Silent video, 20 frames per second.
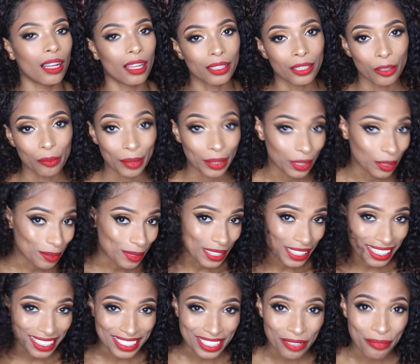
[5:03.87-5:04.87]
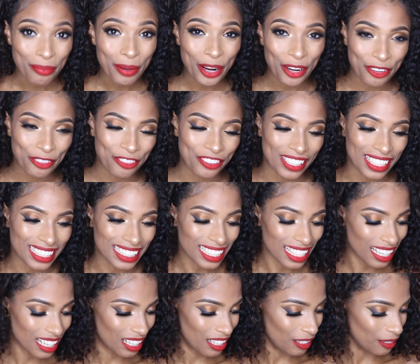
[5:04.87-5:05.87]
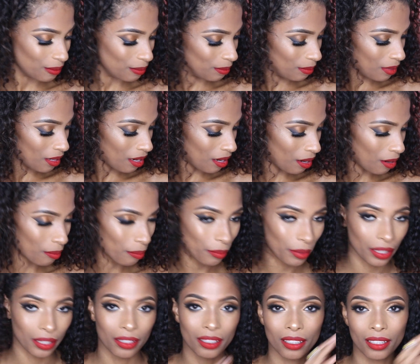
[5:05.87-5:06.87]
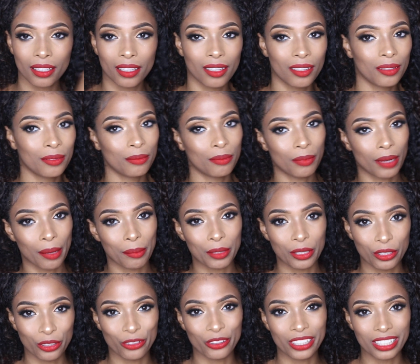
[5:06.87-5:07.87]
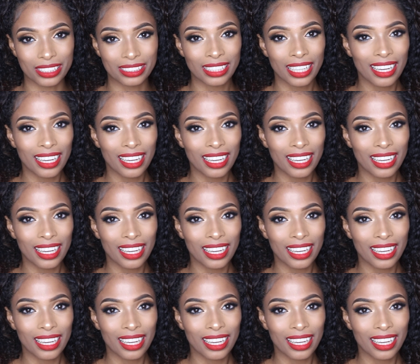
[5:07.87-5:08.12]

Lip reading: I know my lipstick isn't perfect, but mommy duties.